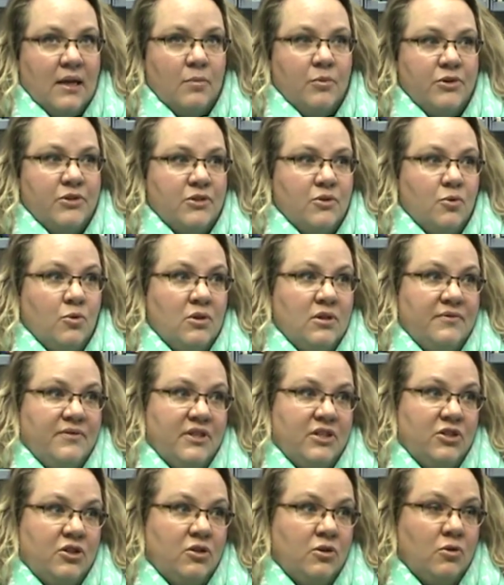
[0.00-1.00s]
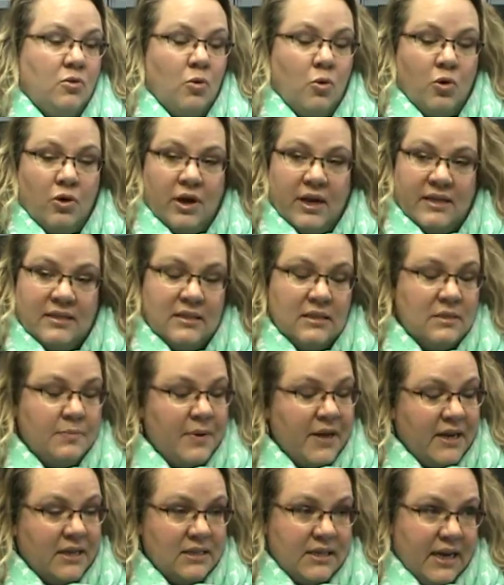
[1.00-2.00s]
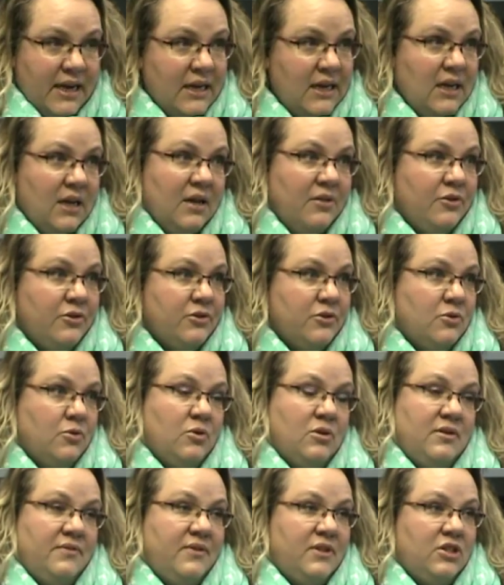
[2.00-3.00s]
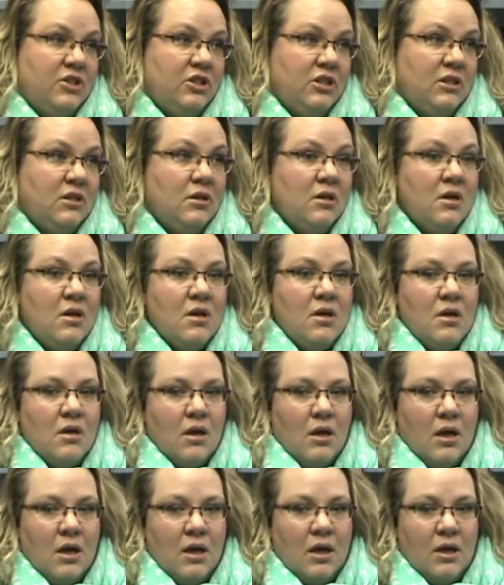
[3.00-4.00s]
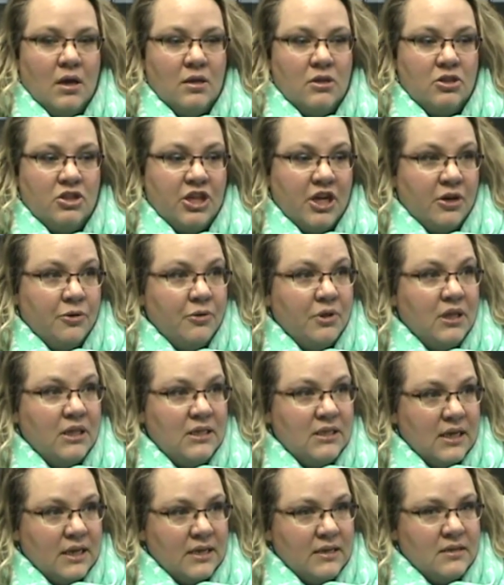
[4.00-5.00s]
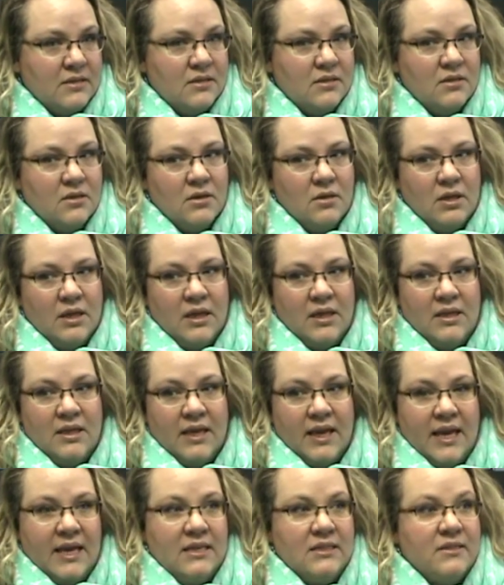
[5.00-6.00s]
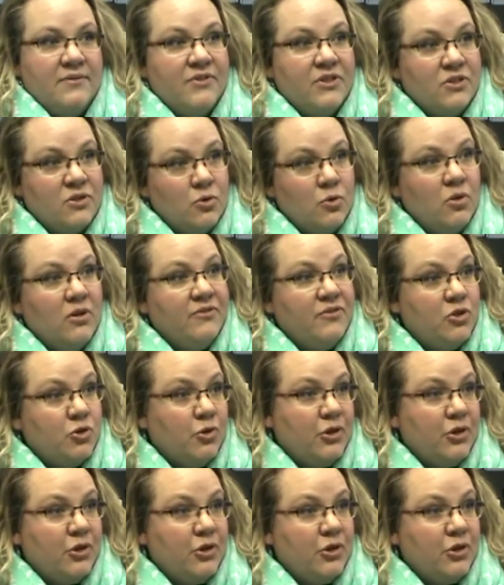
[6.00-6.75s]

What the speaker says: Albert School Division, or I suspect any other school division, generally does in the case of a school of